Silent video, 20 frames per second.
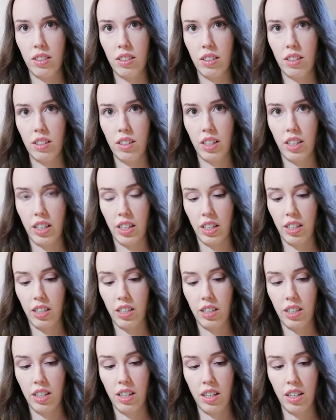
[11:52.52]

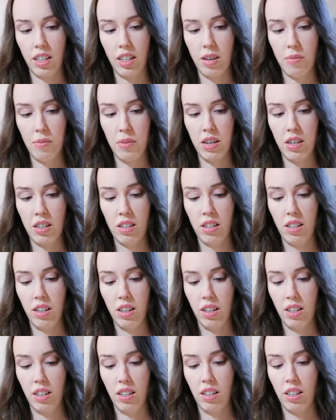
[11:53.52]
Alright, King Yama.
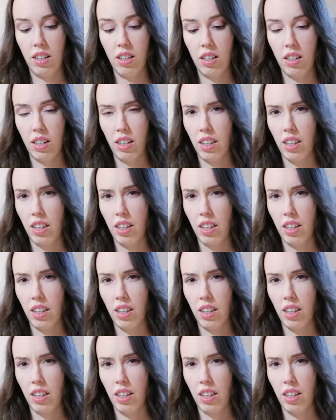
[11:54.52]
I